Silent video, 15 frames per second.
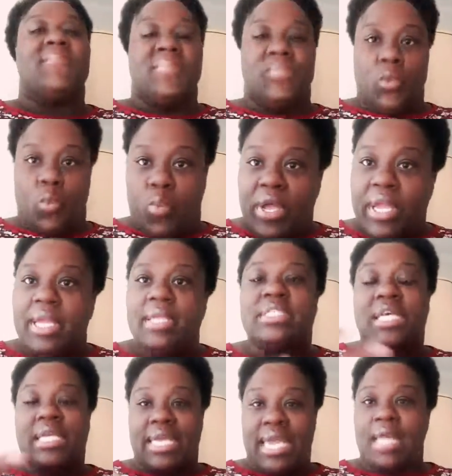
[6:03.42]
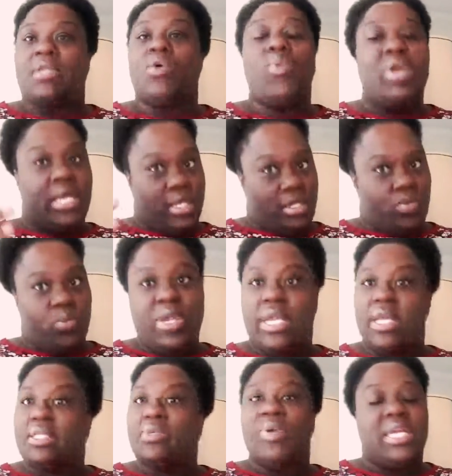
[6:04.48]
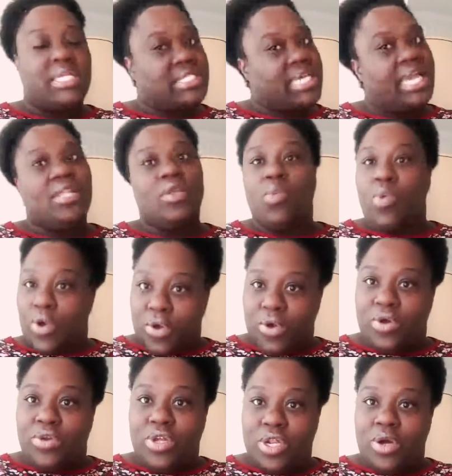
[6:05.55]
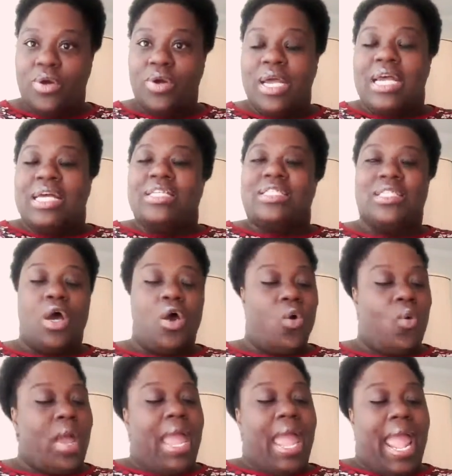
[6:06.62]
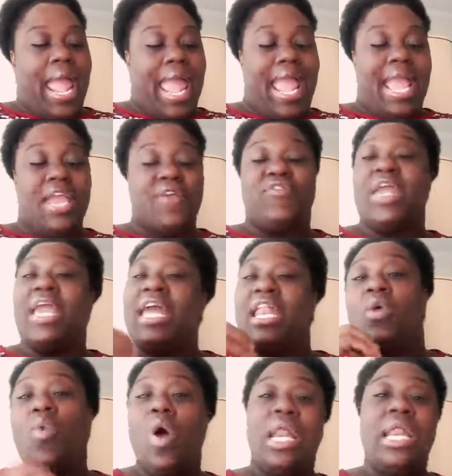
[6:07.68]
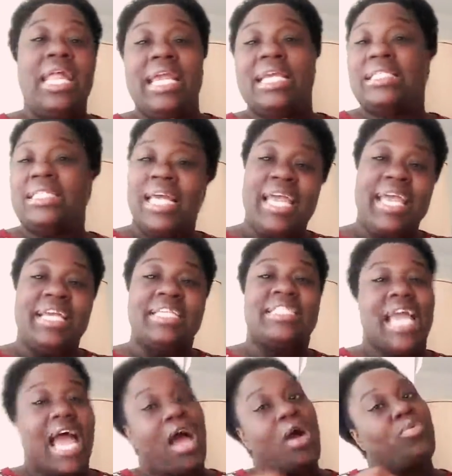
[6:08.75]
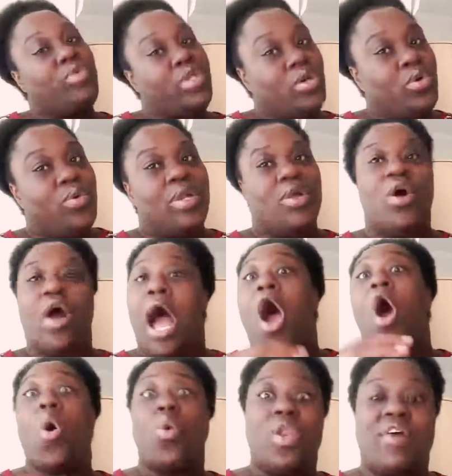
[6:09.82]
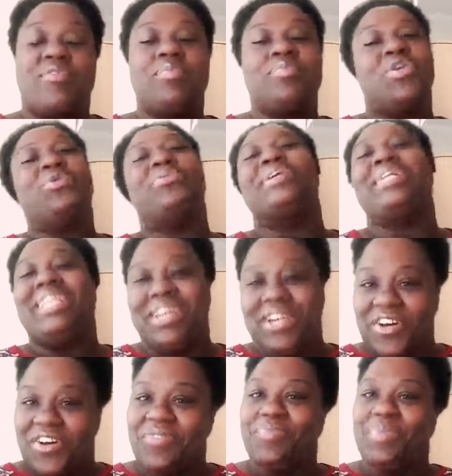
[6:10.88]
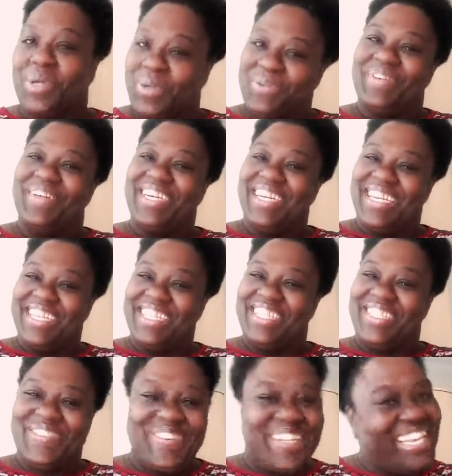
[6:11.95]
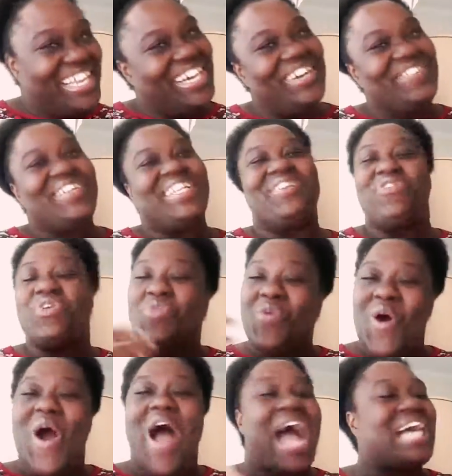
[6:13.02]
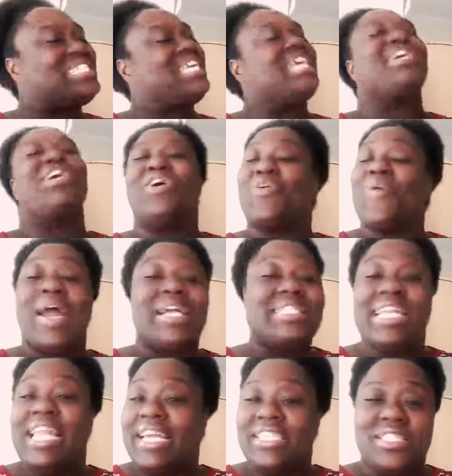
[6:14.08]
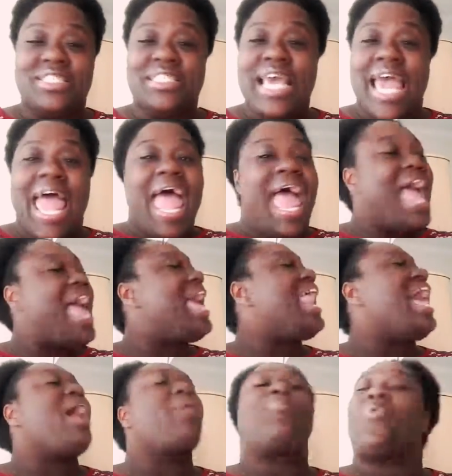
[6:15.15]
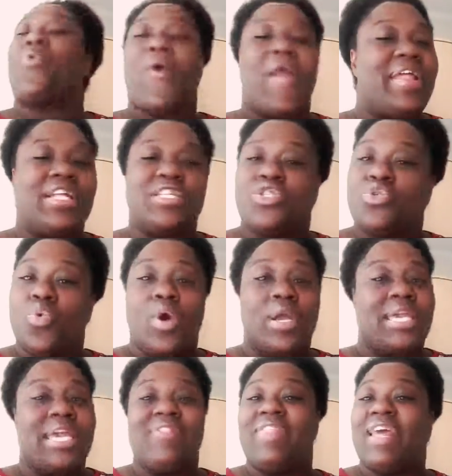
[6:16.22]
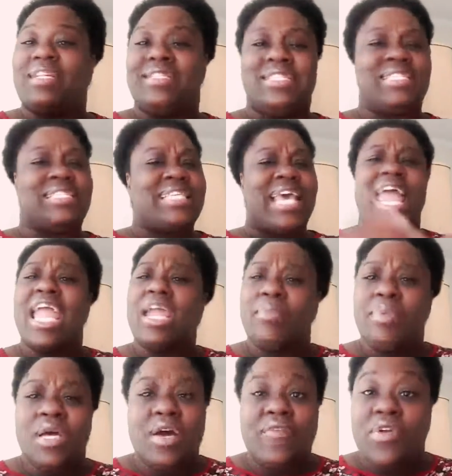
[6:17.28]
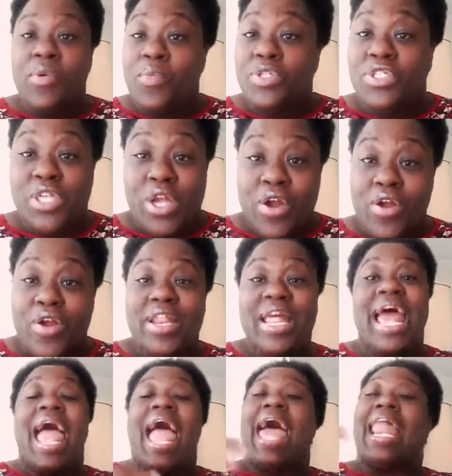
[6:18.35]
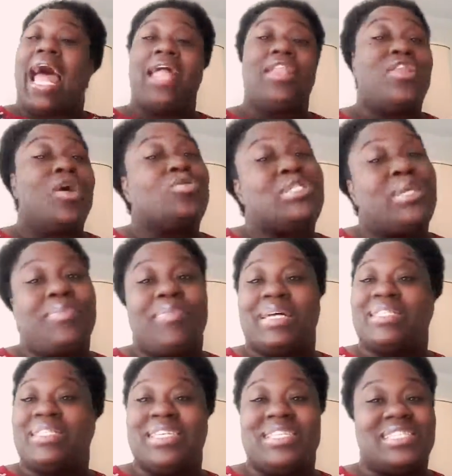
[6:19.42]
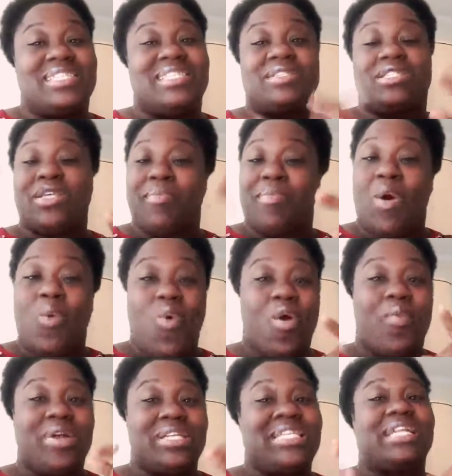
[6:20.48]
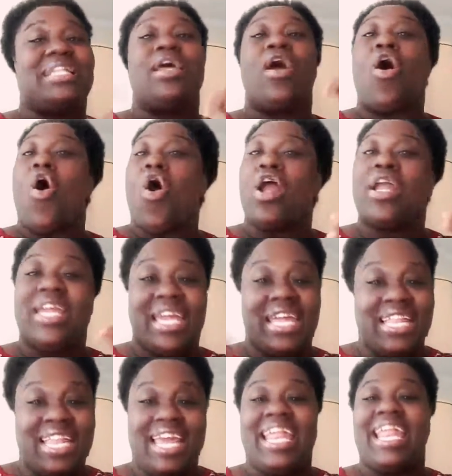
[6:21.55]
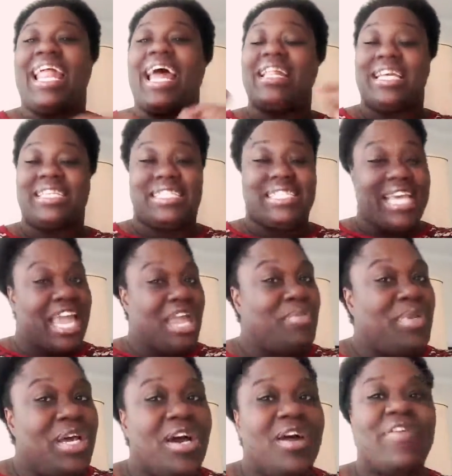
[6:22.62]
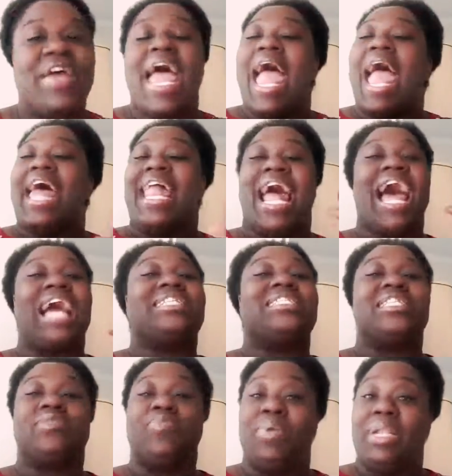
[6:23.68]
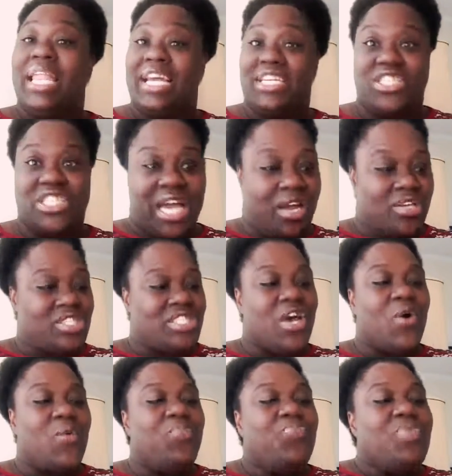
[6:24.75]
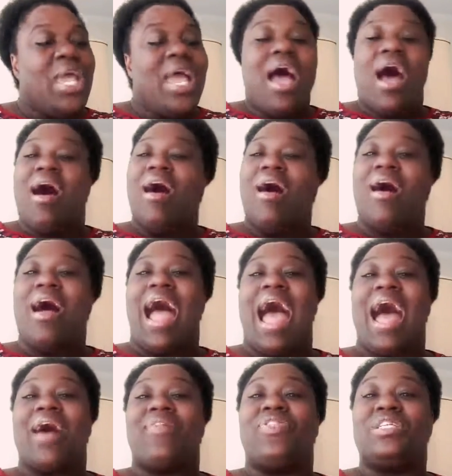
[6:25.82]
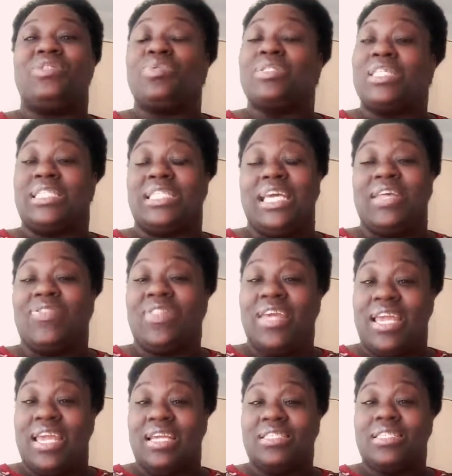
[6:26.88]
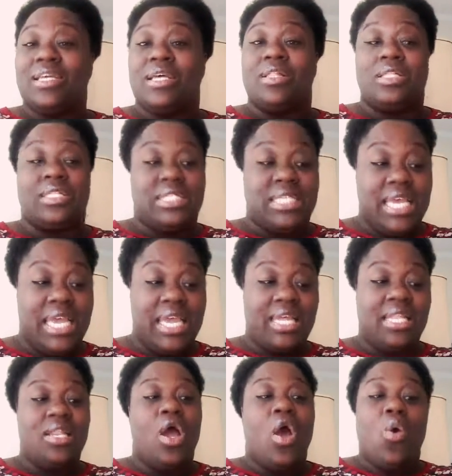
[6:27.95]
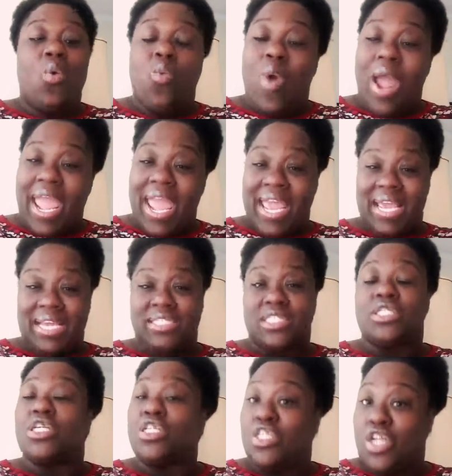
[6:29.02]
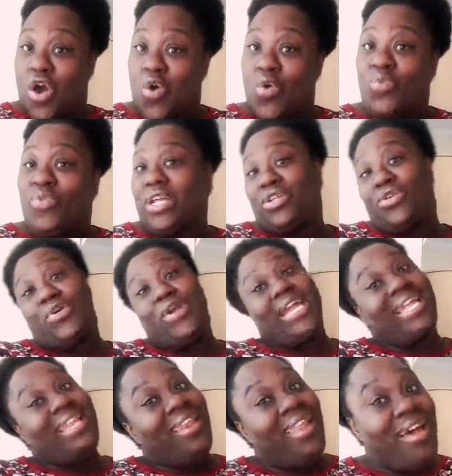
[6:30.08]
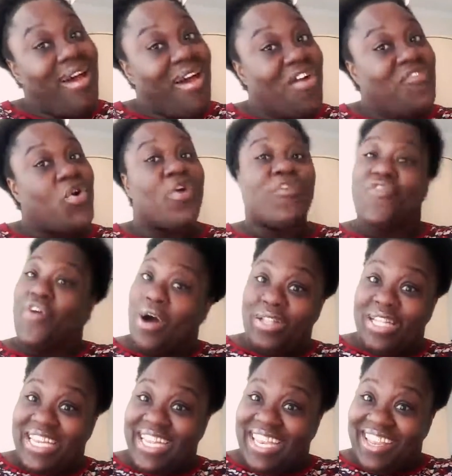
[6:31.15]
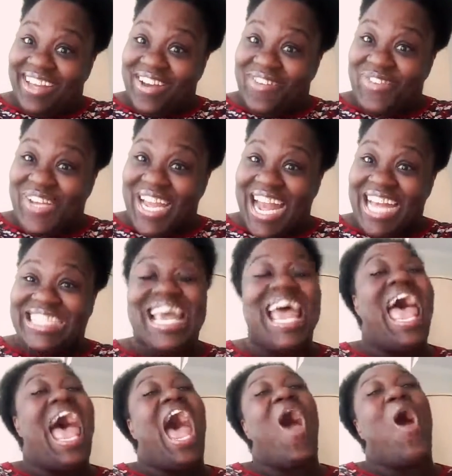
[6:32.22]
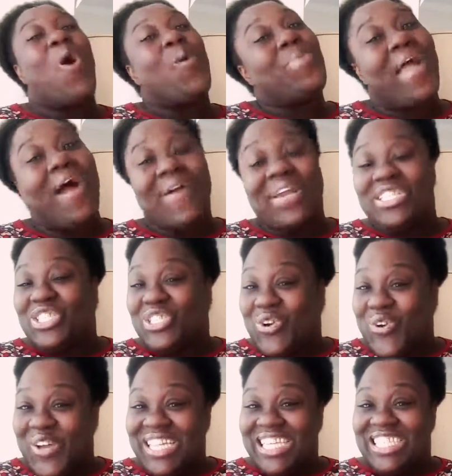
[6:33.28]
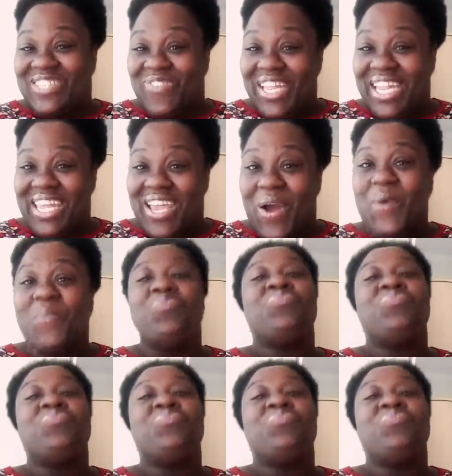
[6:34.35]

we together we can we can we can take the world you know so if any one of these things y'all doing or all of them you in love boo you in love and if you are i say congratulations and i pray that you are getting that same love in return and i know some of my sisters and some of my warriors out there are getting that, that same love and i just bless y'all so uh, I, this was the 10 things, the 10 ways to know that you're in love or falling in love, you guys. I hope y'all enjoyed this video.